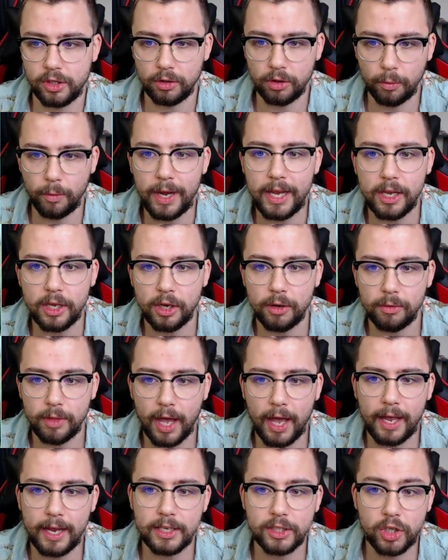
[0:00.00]
So the way you do
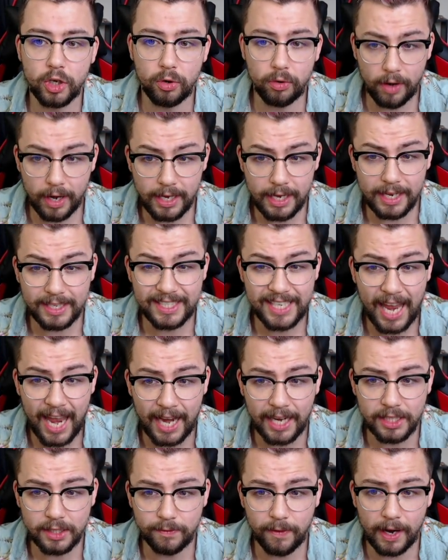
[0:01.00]
that is create a
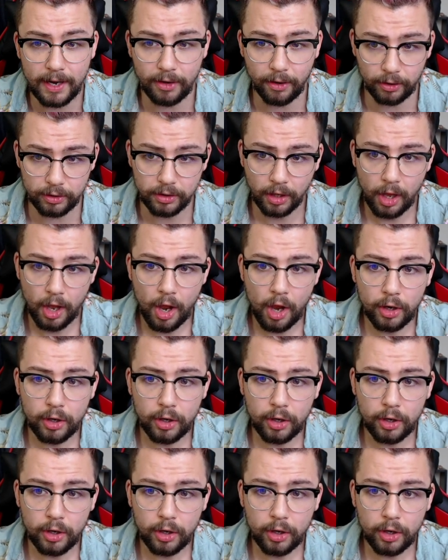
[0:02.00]
text file